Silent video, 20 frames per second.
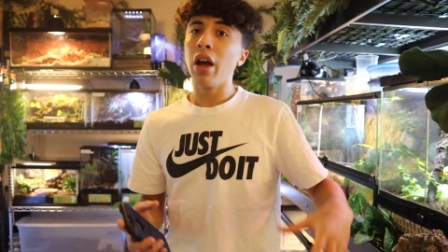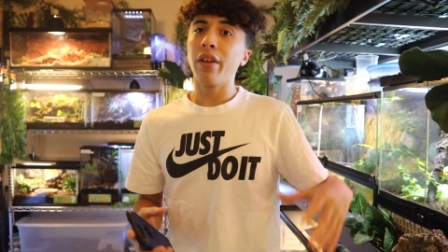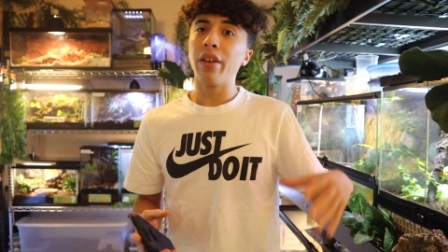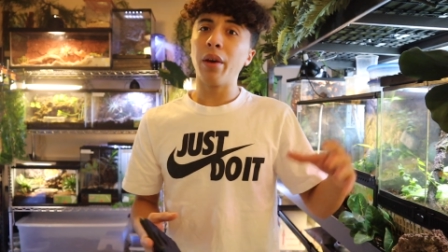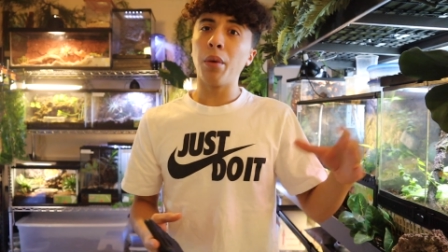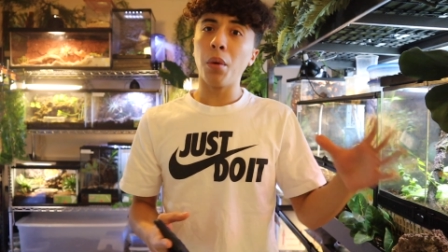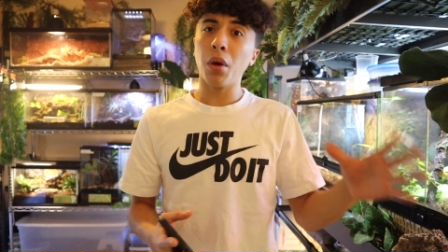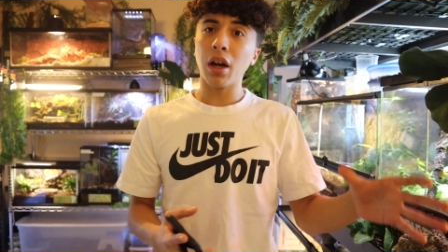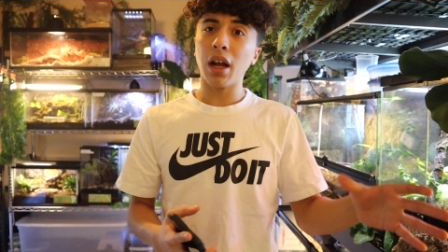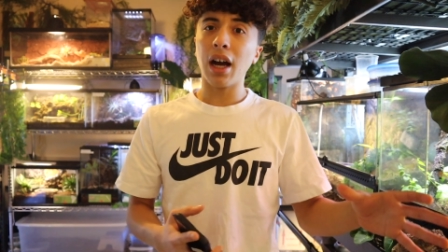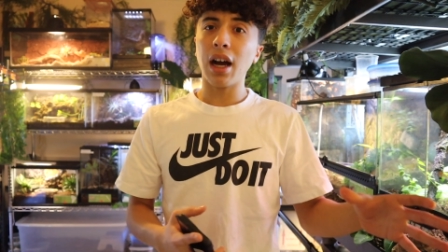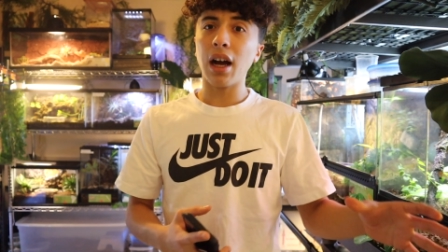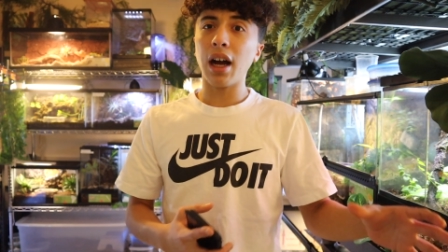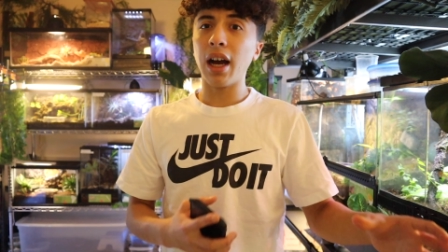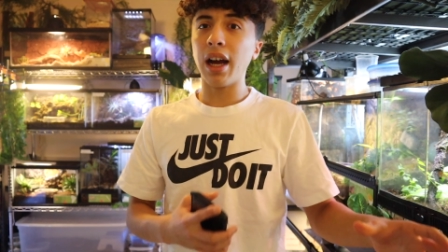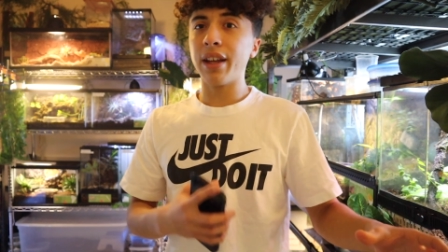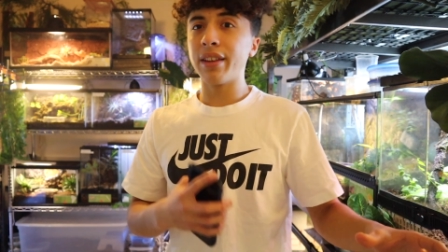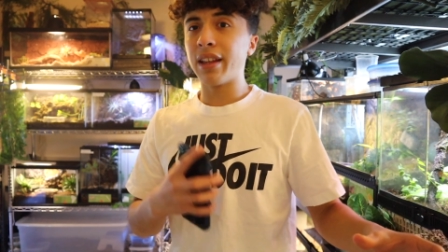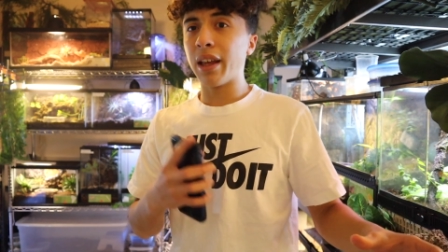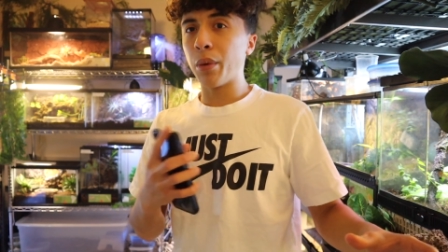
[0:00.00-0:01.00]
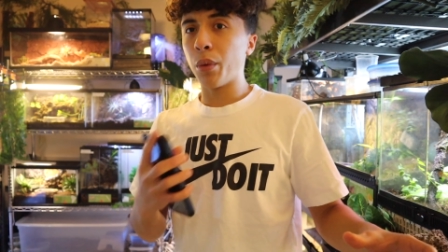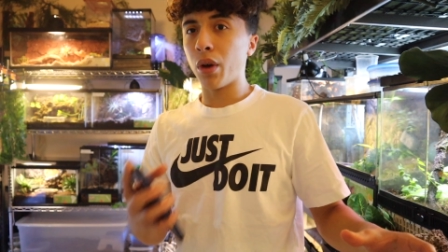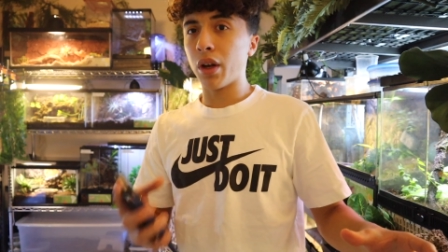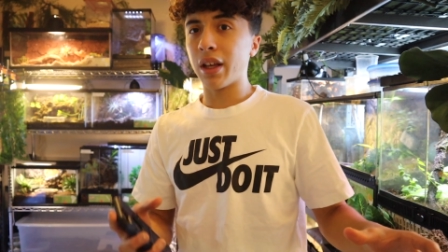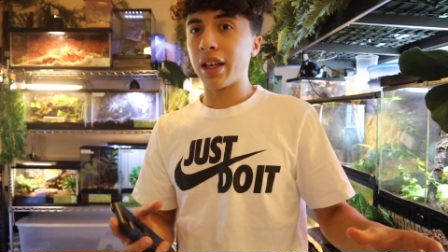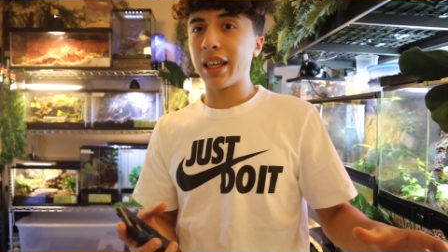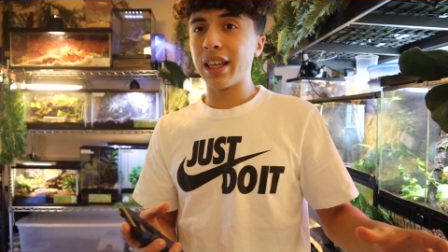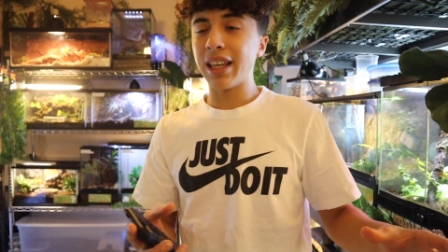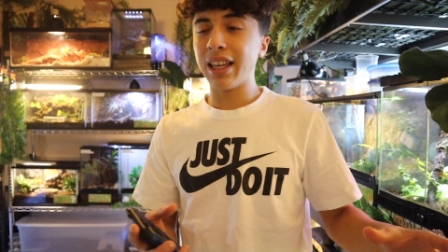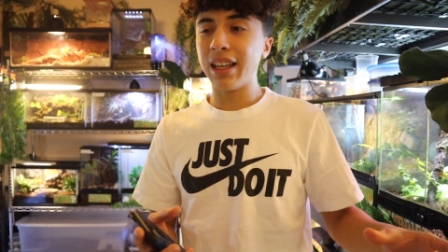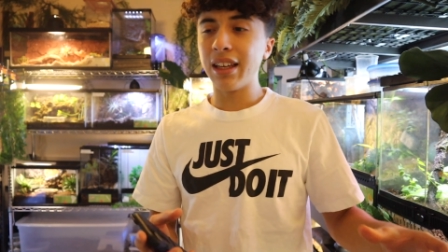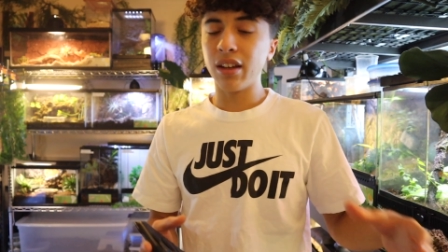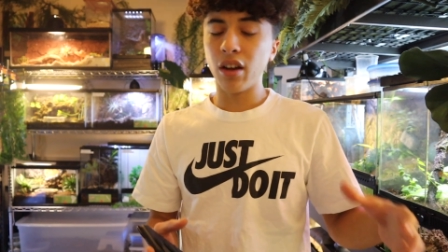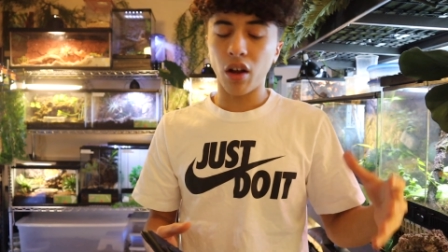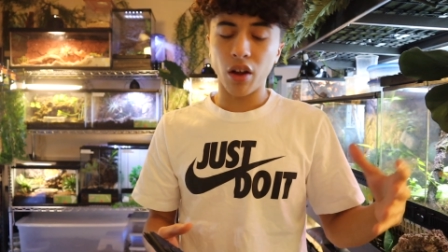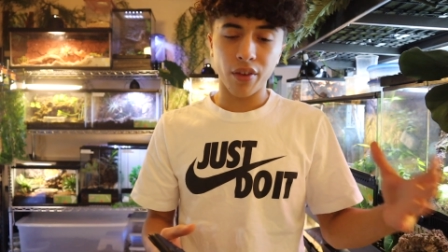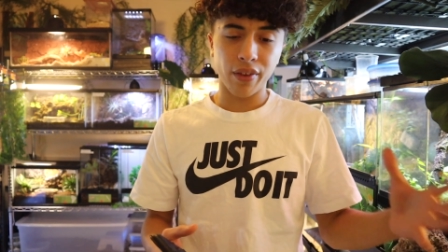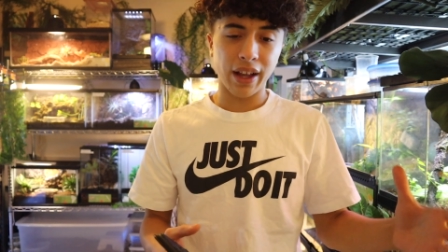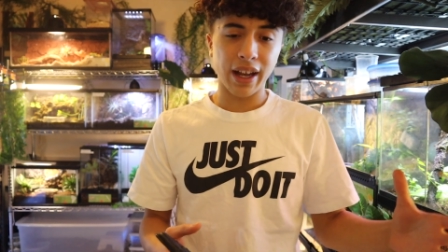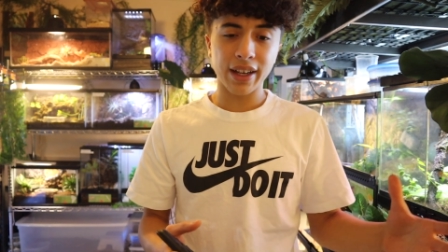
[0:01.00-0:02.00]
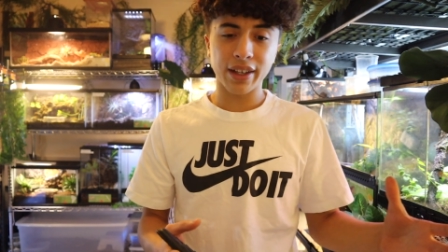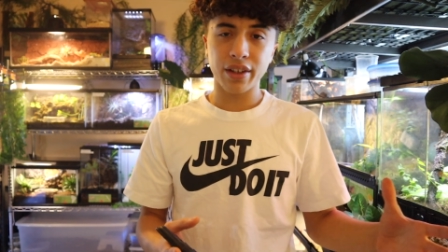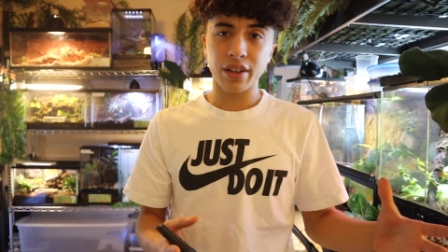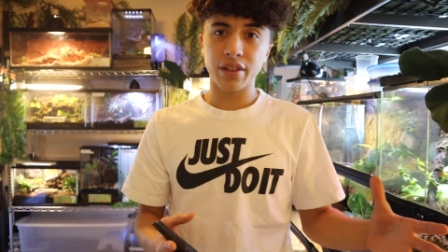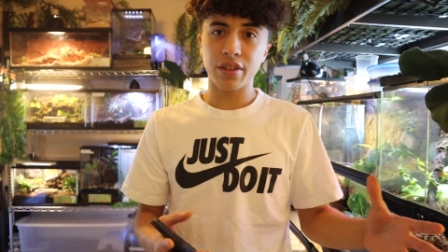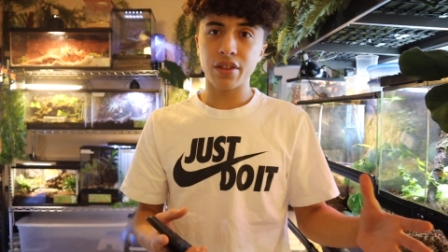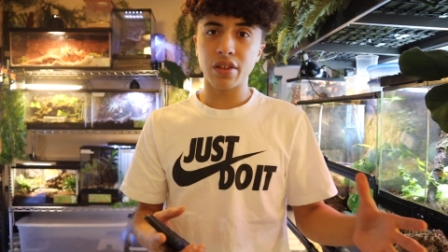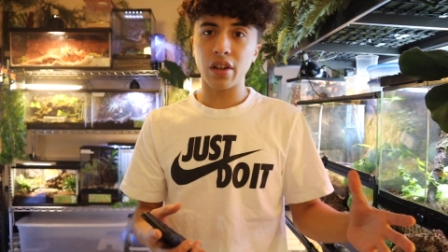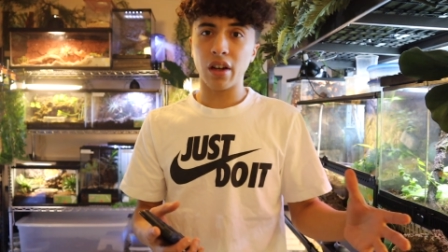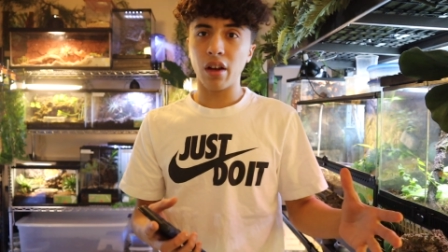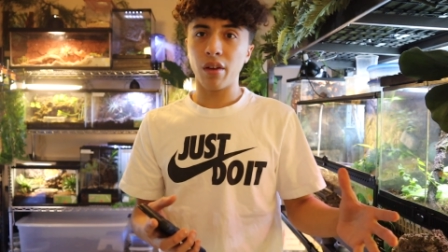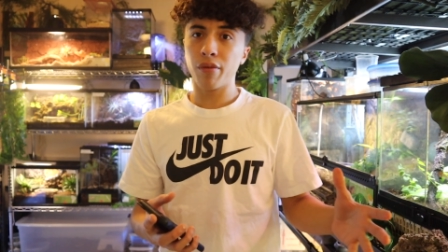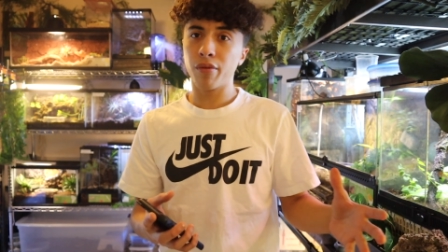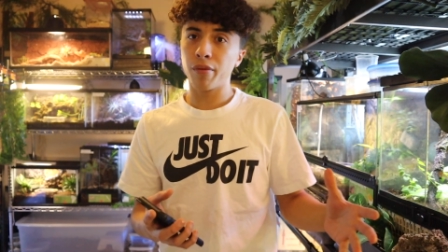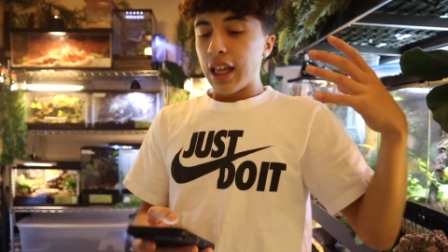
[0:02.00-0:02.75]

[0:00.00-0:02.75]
they want to hide, they want to eat, all that good stuff.